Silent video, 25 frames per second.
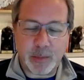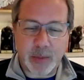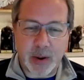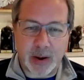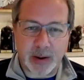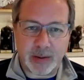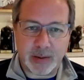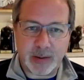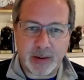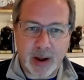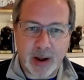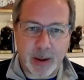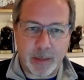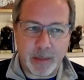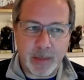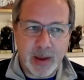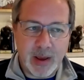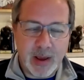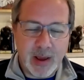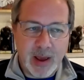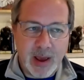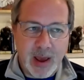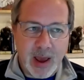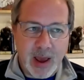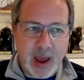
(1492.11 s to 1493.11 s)
But
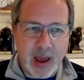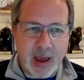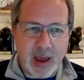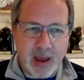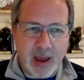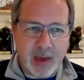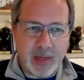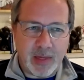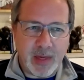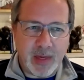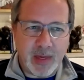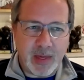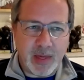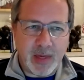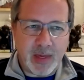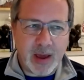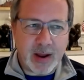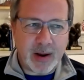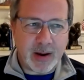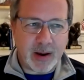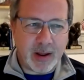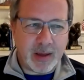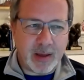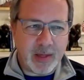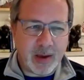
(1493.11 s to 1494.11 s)
and
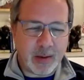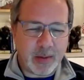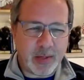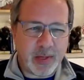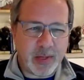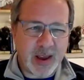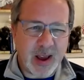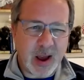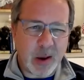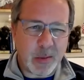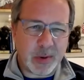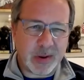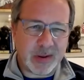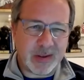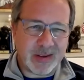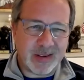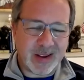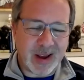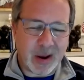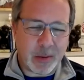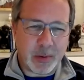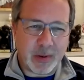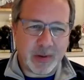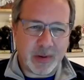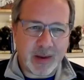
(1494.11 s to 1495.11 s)
then the other thing I
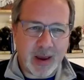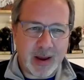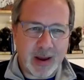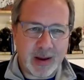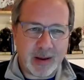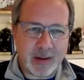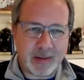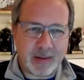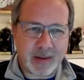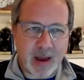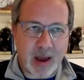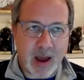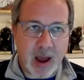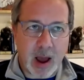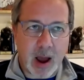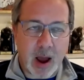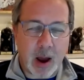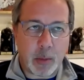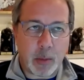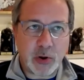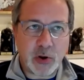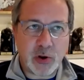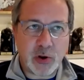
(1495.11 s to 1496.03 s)
would say is I would